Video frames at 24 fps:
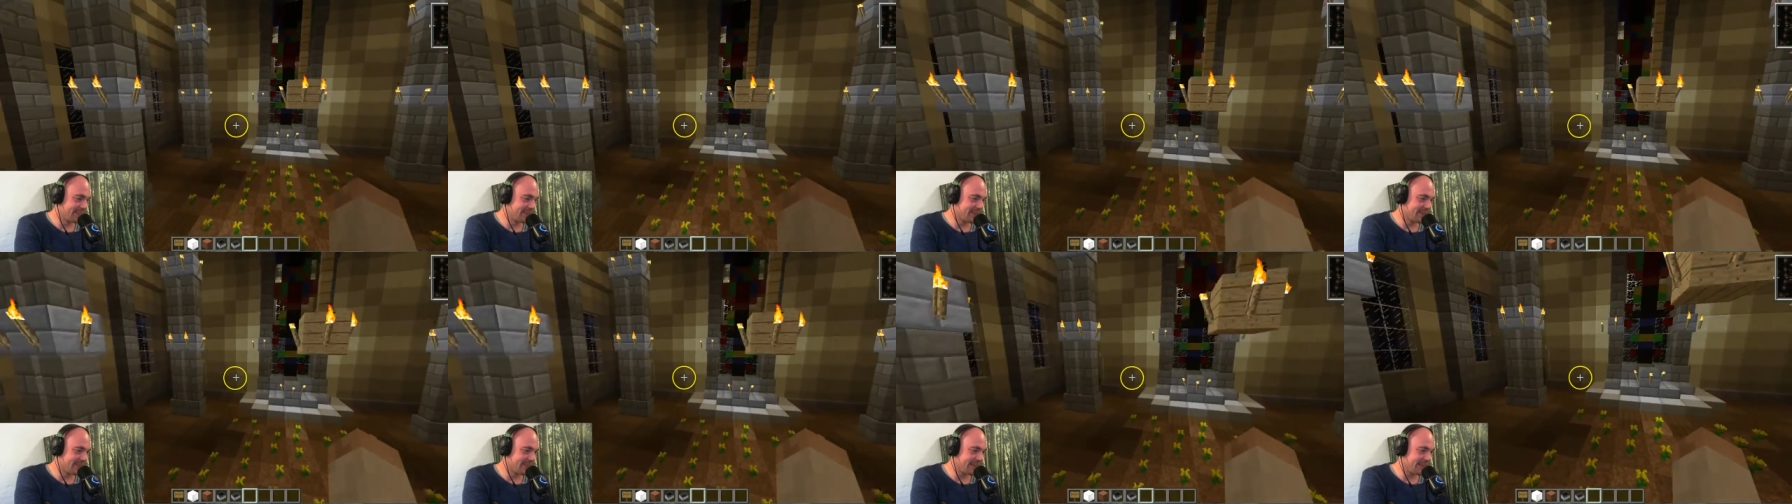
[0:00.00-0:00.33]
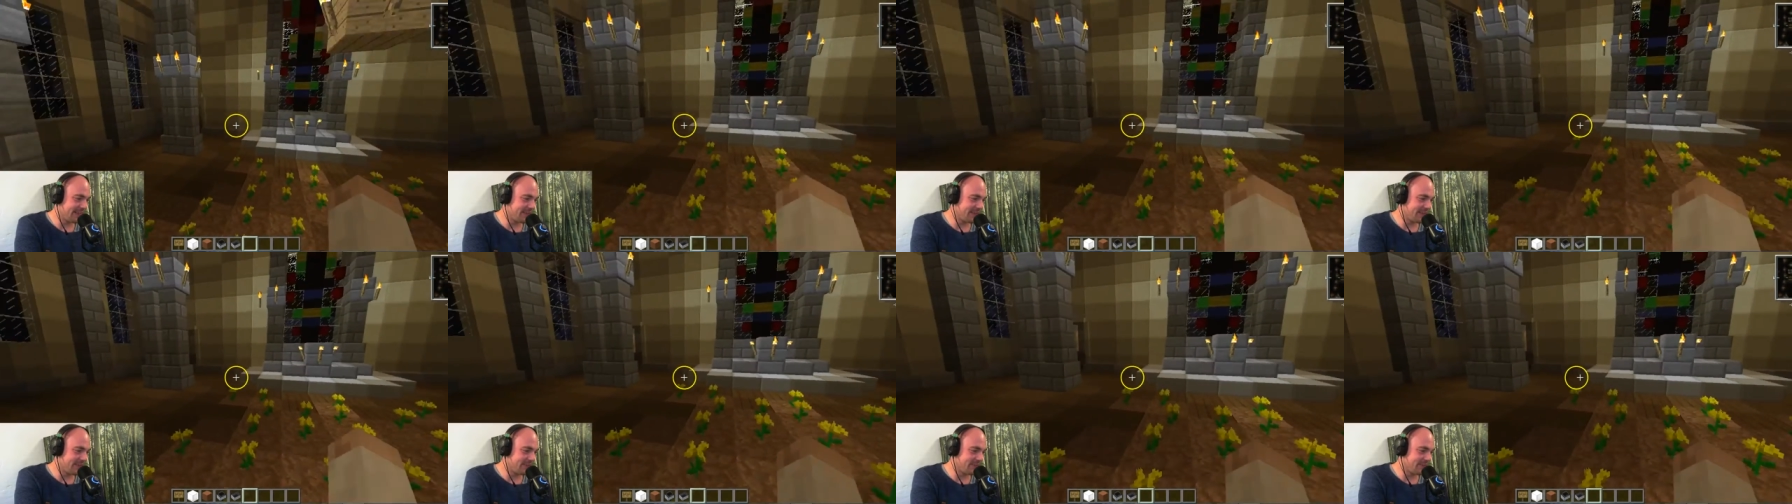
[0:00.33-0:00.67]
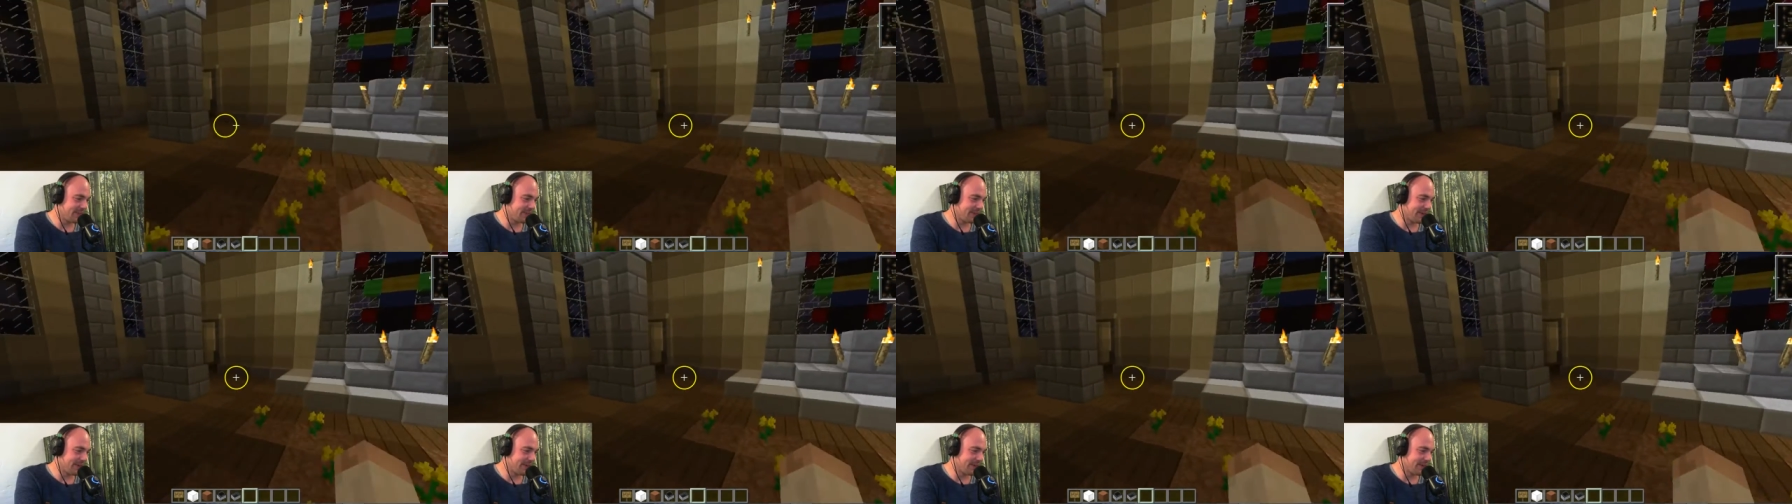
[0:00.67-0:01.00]
What the
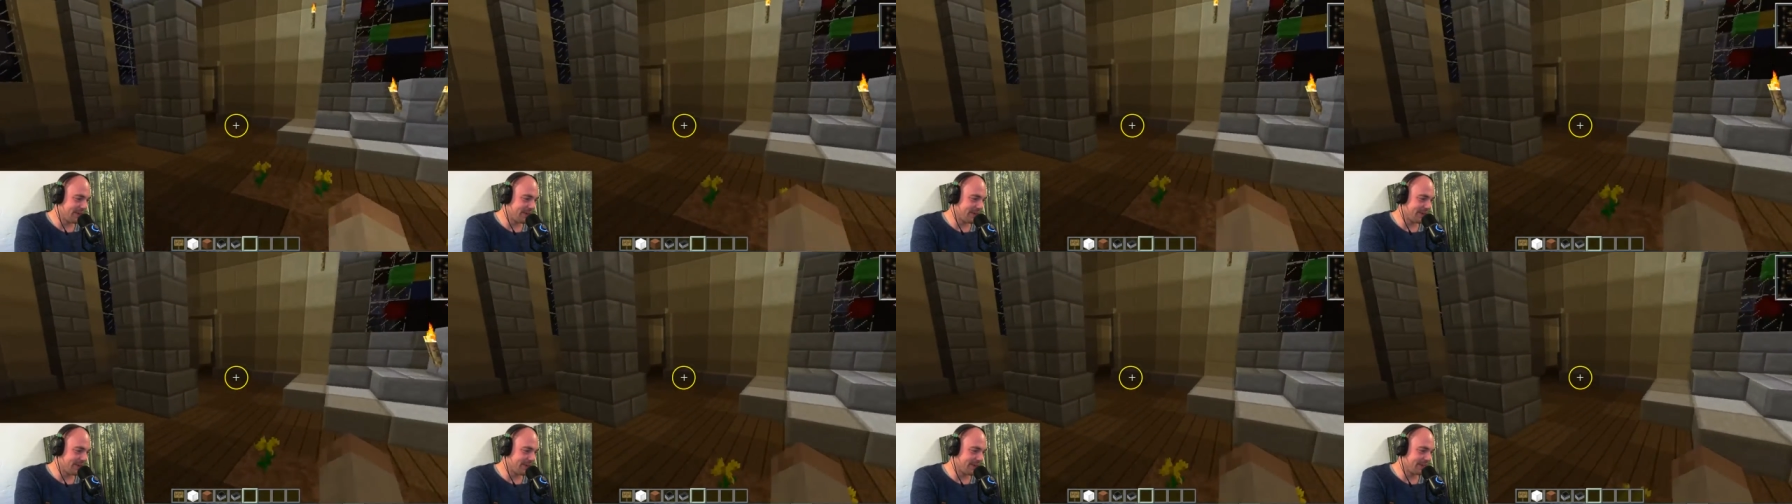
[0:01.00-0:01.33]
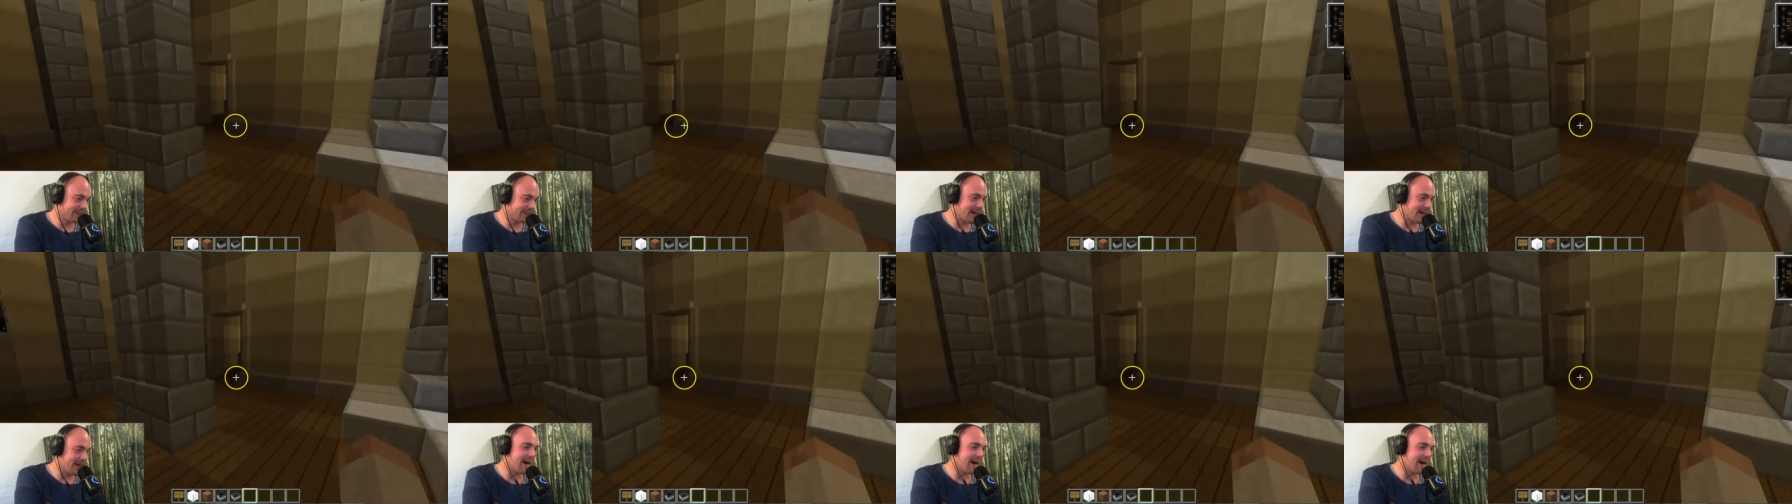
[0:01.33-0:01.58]
fuck?